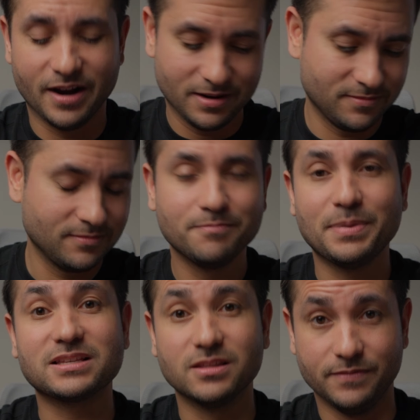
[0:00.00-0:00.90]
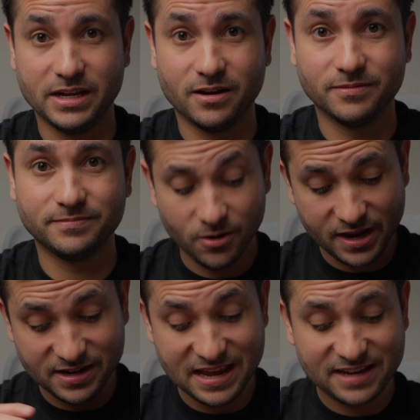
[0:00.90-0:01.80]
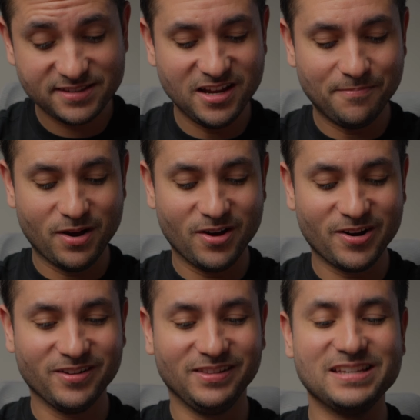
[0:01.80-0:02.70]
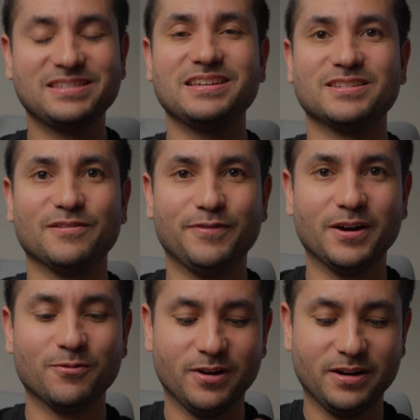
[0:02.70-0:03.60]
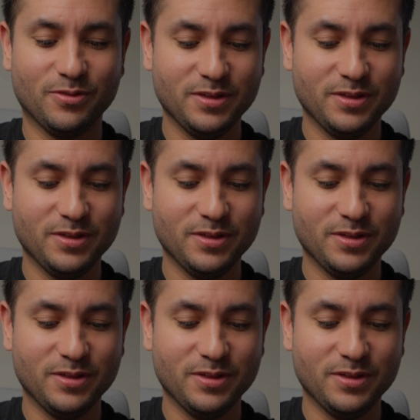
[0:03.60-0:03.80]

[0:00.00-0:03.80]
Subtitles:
All right, back to the video. Okay, next up on our list is a fun one.